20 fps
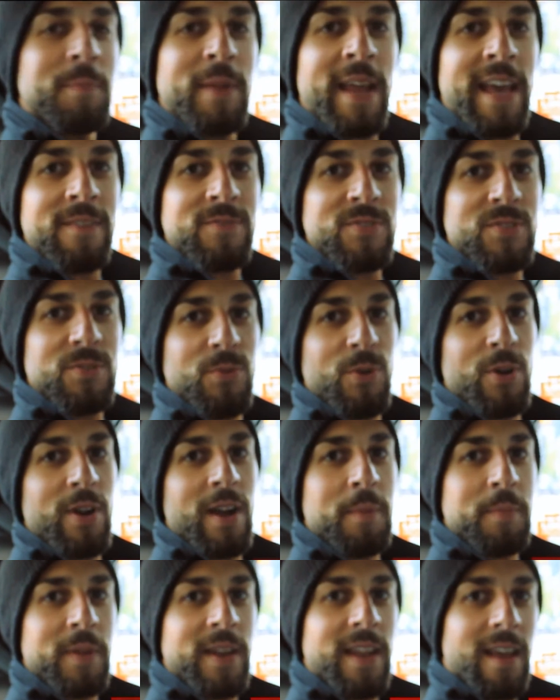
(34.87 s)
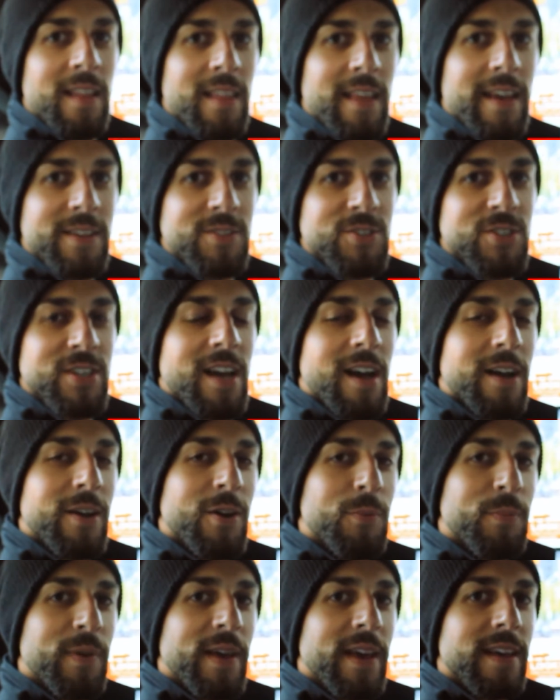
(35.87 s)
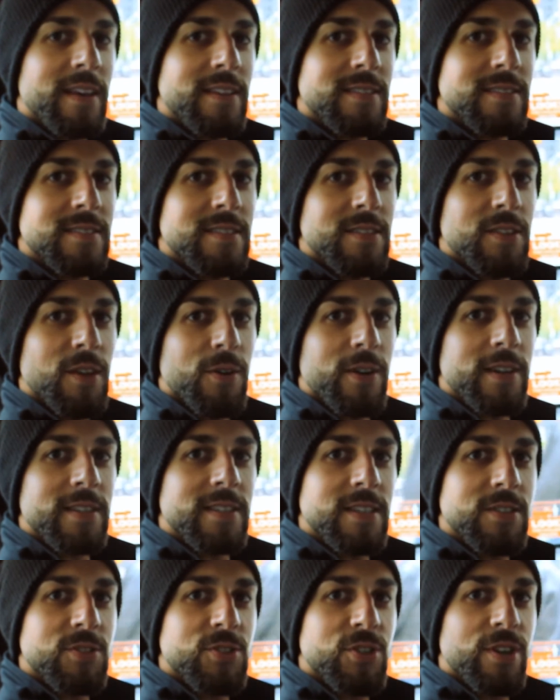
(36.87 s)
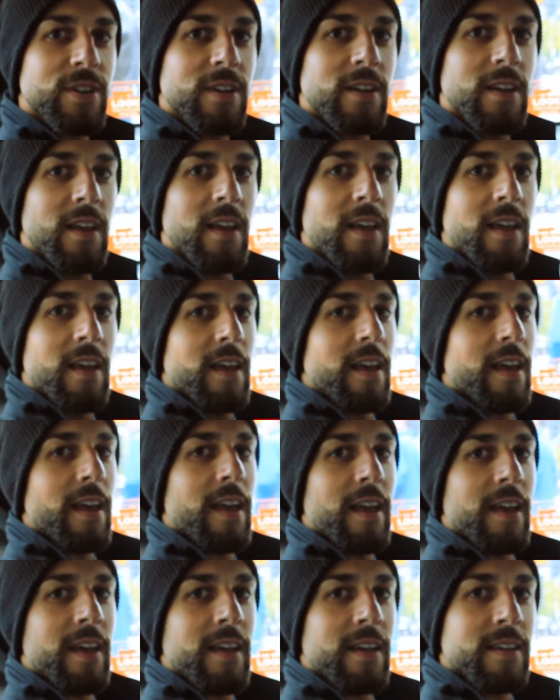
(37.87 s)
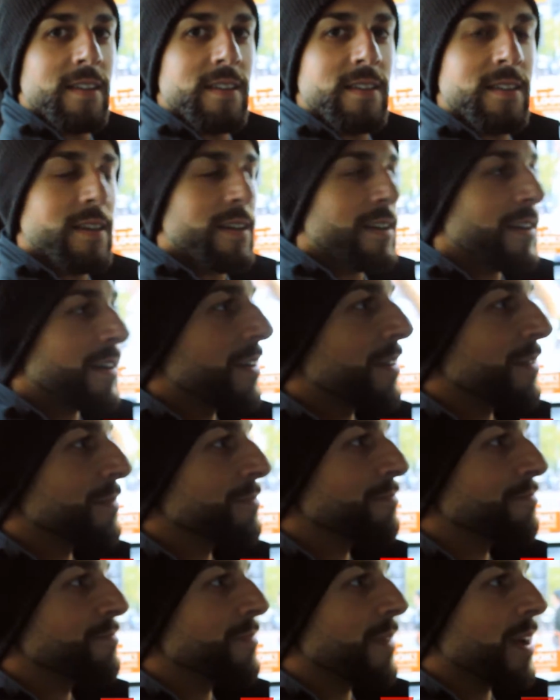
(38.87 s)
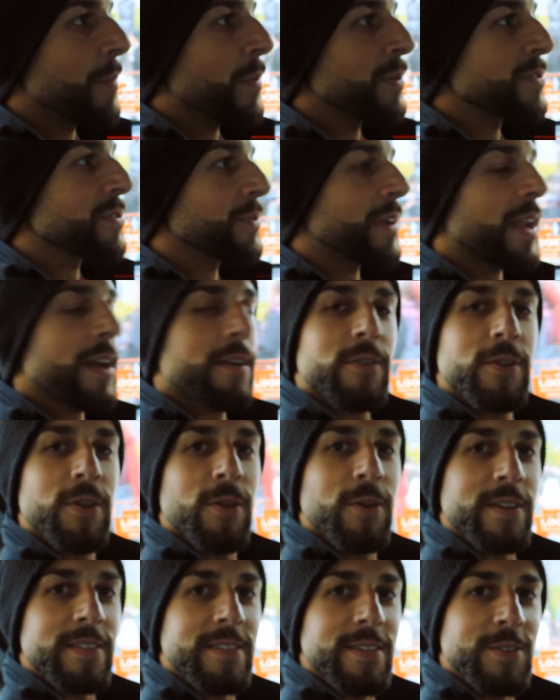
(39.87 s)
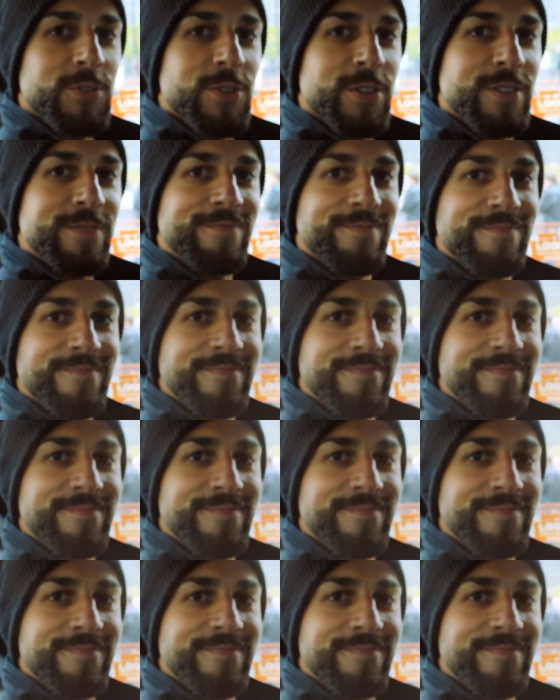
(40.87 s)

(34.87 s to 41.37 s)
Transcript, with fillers: I'm Nayef Zarrour. I'm an L A and Chicago-based yoga teacher, and uh, I'm also an acro yoga teacher.